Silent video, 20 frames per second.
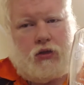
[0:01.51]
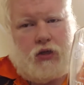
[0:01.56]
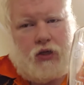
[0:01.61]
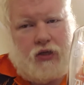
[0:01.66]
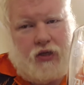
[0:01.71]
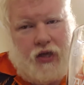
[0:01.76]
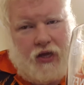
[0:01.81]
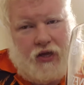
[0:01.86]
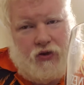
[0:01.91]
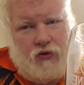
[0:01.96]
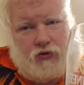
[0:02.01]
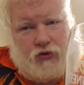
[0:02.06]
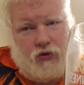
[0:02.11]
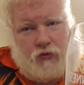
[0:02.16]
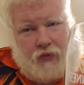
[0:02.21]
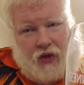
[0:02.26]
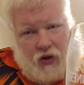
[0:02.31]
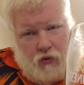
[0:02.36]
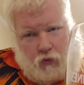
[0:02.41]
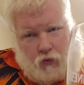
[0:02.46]
Good day,
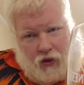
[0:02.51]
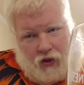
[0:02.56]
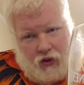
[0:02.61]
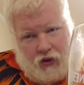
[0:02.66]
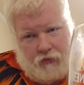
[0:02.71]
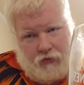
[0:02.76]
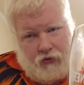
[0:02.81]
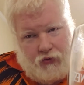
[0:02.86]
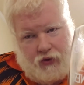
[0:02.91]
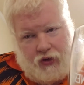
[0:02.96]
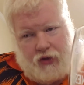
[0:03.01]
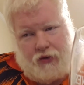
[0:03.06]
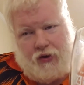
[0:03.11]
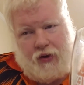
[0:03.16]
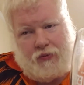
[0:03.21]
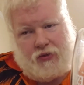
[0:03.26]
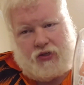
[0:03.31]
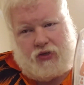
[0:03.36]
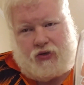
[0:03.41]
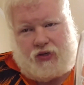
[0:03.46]
YouTube, and welcome to another
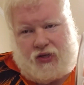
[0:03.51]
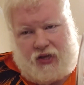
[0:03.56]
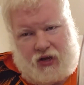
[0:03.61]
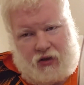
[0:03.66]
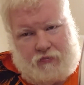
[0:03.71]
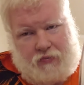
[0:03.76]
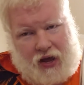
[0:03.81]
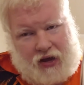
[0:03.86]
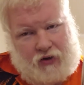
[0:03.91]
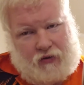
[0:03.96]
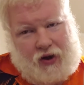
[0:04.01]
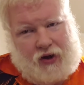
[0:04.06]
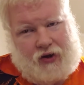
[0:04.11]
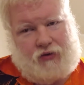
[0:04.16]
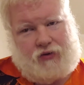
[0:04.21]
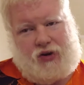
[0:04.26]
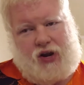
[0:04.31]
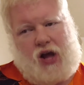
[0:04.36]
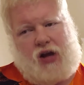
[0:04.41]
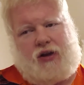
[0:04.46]
episode of the Albino
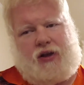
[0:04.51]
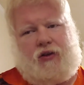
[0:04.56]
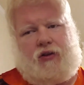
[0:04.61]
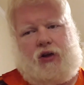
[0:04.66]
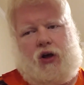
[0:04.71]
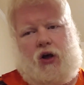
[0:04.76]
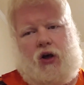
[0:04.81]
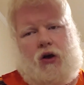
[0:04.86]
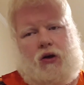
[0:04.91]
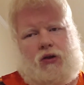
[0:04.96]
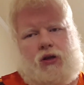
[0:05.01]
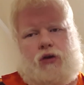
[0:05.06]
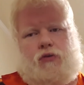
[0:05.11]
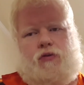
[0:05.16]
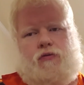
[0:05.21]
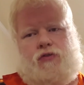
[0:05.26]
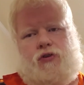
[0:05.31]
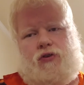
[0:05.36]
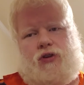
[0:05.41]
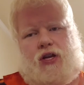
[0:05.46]
Rhino Non-Alcoholic Review.